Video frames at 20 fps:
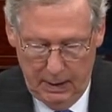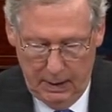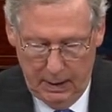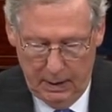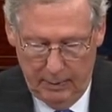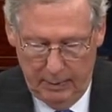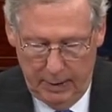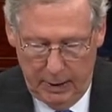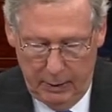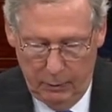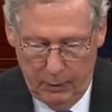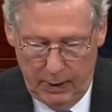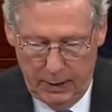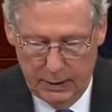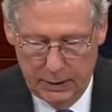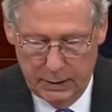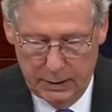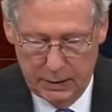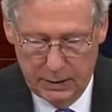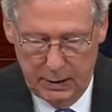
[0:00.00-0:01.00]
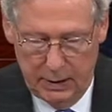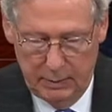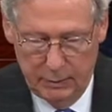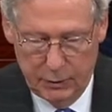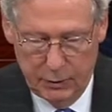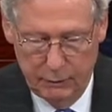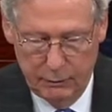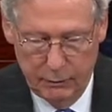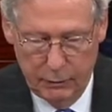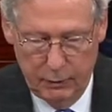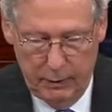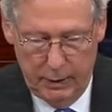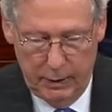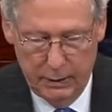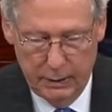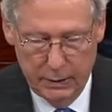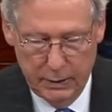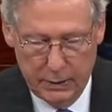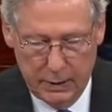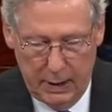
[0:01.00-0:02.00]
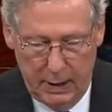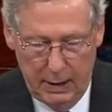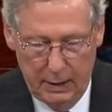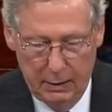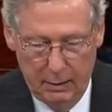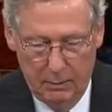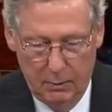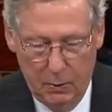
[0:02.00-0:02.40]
In many ways, it seems to have treated the scandal